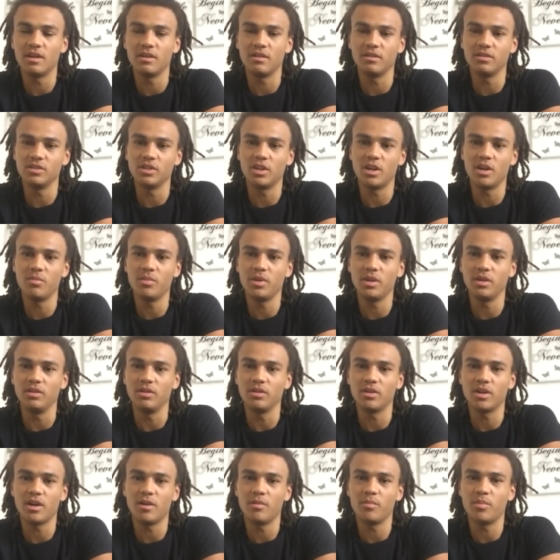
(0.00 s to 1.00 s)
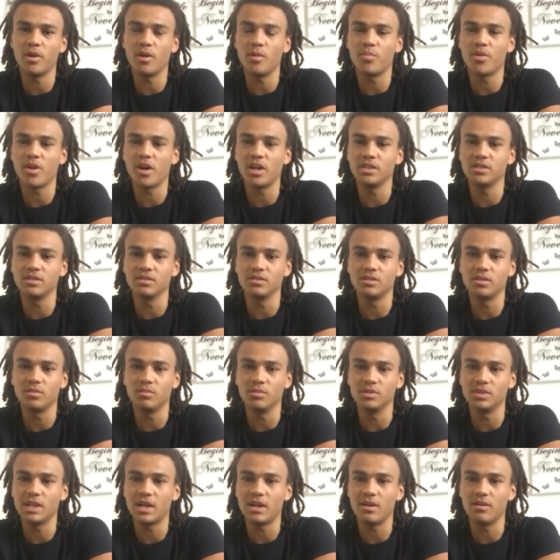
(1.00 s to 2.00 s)
you know what I mean. You can't put a price on
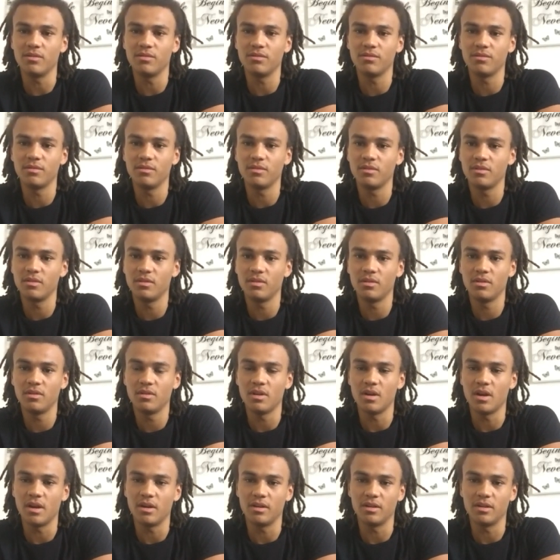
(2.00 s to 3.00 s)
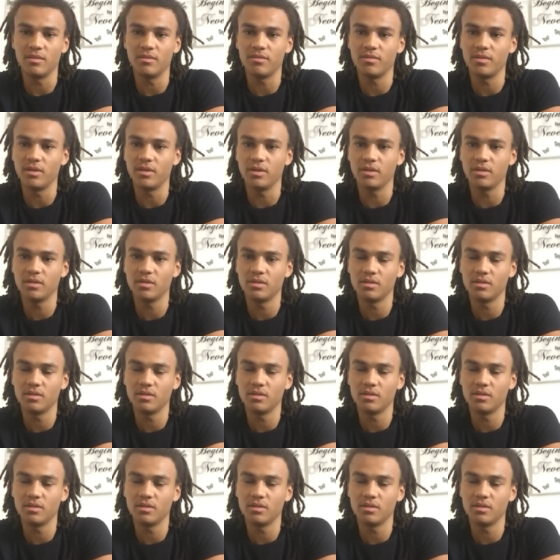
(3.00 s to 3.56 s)
someone's health. I don't think.